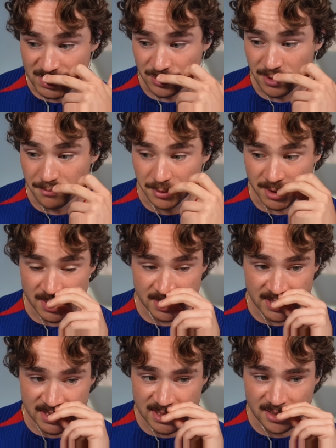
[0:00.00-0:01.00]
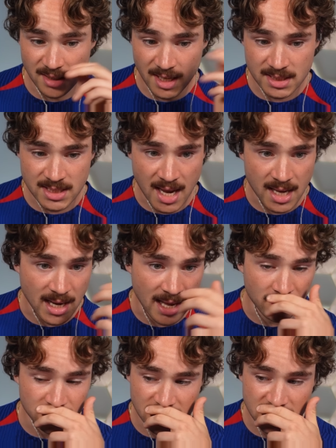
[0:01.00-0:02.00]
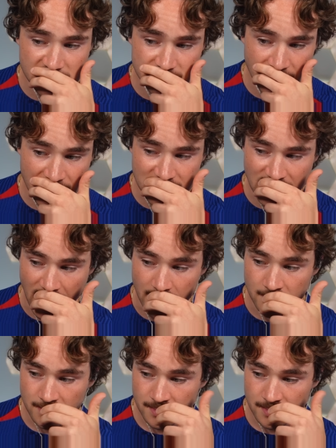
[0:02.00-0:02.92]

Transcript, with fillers: Do him, please. Is he like that? I don't think he's like that.